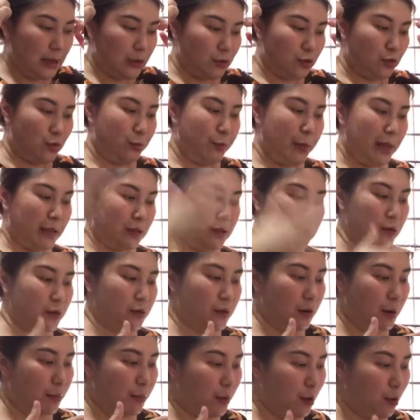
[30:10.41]
to make the
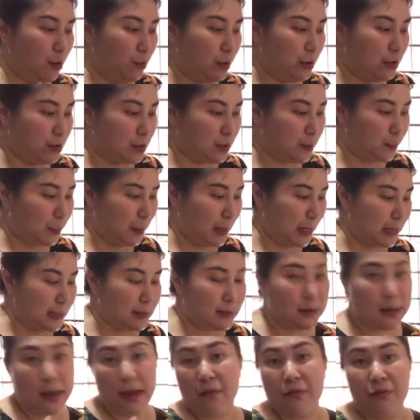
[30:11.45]
crumble, we just
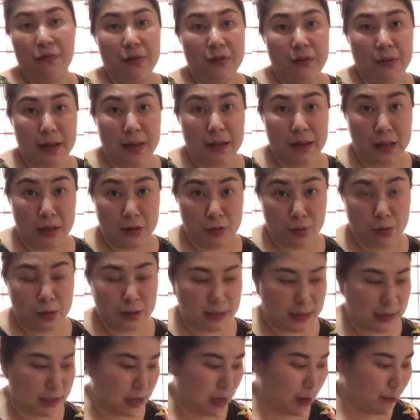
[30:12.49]
place everything into the
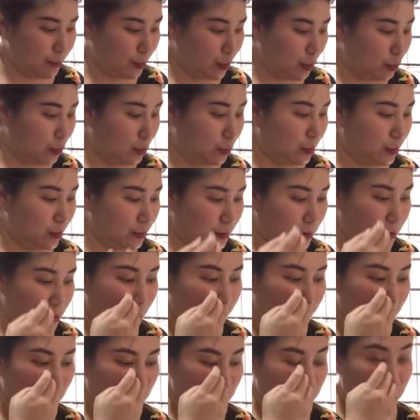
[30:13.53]
TM
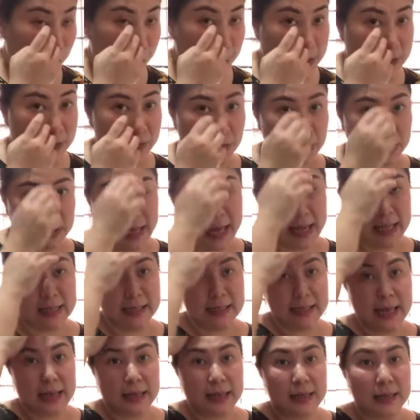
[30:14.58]
bowl to mix for 10
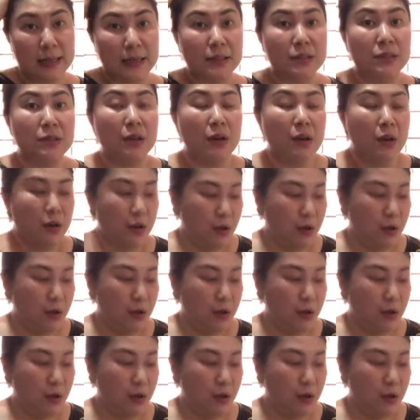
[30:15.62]
seconds,